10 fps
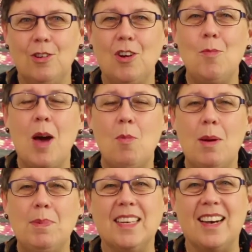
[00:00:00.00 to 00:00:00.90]
Go to my
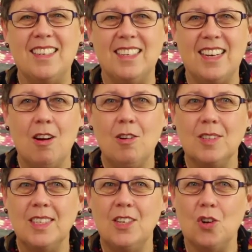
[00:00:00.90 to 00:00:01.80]
website at
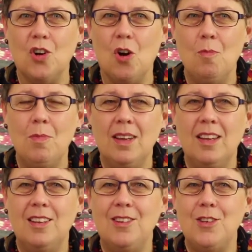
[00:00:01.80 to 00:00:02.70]
karengosling.com
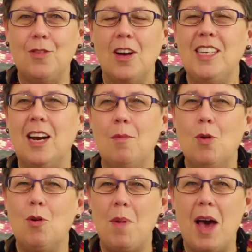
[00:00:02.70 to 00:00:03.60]
to find out
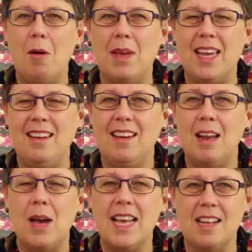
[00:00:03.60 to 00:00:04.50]
more about me
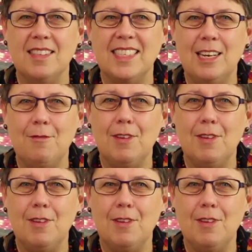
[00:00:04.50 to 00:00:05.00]
and my counselling